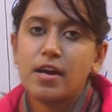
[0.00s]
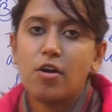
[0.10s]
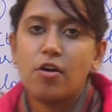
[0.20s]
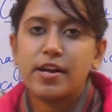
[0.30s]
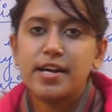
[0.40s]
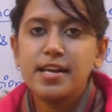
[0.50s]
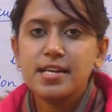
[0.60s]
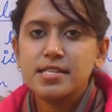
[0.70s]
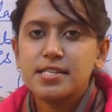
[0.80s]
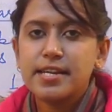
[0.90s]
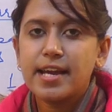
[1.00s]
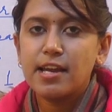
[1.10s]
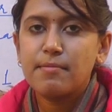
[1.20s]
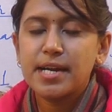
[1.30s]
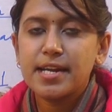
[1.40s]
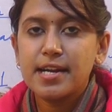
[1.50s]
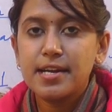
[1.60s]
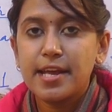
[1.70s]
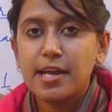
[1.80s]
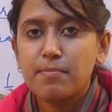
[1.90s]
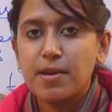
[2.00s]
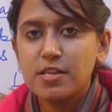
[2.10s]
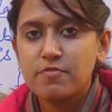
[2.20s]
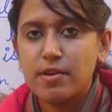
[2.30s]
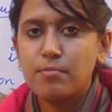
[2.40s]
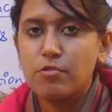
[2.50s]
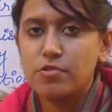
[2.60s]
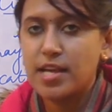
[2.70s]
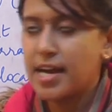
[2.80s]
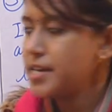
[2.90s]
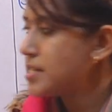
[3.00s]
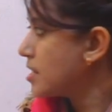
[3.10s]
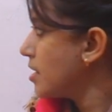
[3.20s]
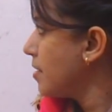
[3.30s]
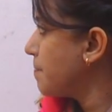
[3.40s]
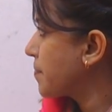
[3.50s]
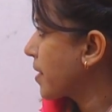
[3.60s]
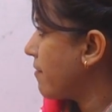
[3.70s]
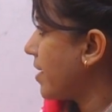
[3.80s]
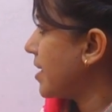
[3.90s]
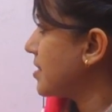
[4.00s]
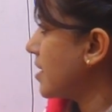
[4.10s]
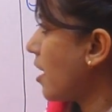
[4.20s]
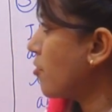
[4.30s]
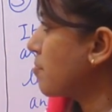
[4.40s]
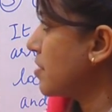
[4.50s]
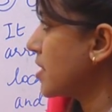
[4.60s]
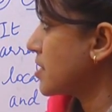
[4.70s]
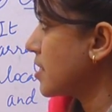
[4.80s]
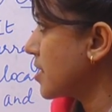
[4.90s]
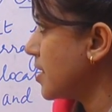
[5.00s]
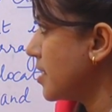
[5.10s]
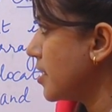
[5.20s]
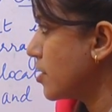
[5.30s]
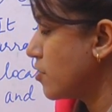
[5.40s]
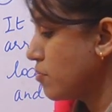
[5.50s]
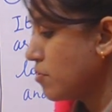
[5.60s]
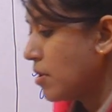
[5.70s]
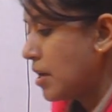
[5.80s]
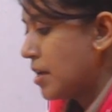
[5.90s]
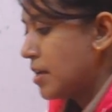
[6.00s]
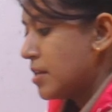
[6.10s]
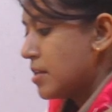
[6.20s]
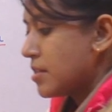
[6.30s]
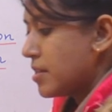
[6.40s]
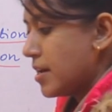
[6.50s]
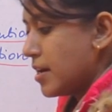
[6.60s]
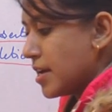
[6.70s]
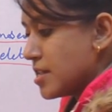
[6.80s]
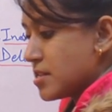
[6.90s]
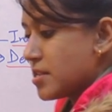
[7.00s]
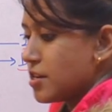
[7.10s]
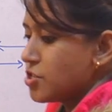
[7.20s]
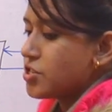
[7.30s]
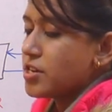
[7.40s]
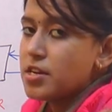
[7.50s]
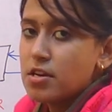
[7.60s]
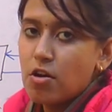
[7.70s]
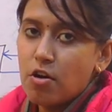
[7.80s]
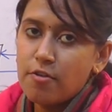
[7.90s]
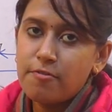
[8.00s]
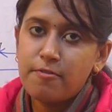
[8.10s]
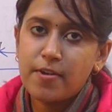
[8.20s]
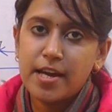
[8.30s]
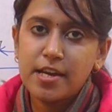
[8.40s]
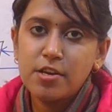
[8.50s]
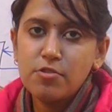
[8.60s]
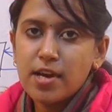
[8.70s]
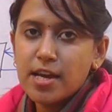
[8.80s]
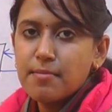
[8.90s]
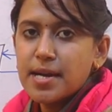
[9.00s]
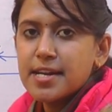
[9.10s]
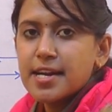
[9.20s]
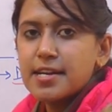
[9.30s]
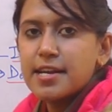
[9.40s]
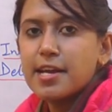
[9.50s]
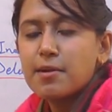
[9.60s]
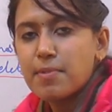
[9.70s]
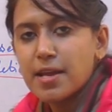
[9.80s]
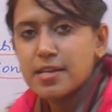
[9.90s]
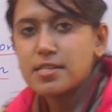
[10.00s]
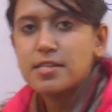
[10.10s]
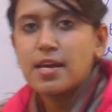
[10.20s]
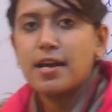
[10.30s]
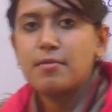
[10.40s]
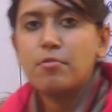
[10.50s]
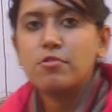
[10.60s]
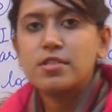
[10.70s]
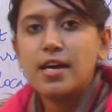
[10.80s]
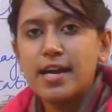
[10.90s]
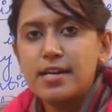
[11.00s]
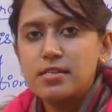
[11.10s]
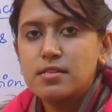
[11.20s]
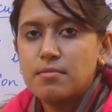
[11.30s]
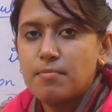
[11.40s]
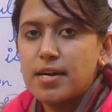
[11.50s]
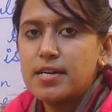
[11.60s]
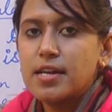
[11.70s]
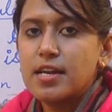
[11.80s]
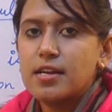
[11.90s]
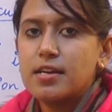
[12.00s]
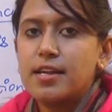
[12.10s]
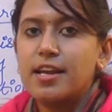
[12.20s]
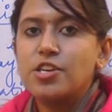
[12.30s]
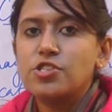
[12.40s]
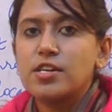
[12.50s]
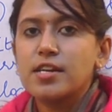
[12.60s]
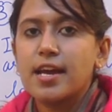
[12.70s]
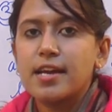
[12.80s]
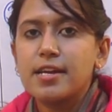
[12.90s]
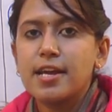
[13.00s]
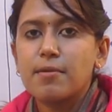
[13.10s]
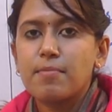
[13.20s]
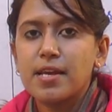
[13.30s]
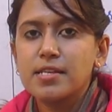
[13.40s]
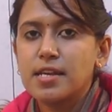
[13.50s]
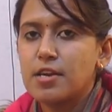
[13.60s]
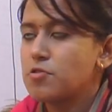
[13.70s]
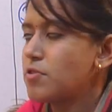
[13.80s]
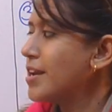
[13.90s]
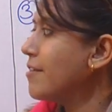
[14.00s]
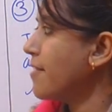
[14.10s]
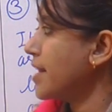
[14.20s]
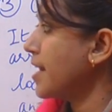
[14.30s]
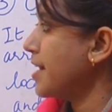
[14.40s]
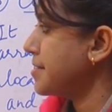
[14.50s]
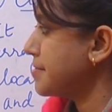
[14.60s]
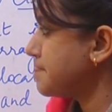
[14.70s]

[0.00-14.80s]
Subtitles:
already existing element can take place from both the ends. Whereas in output restricted DQ, the insertion of any new element can take place at both the ends, but deletion can take place at only one end.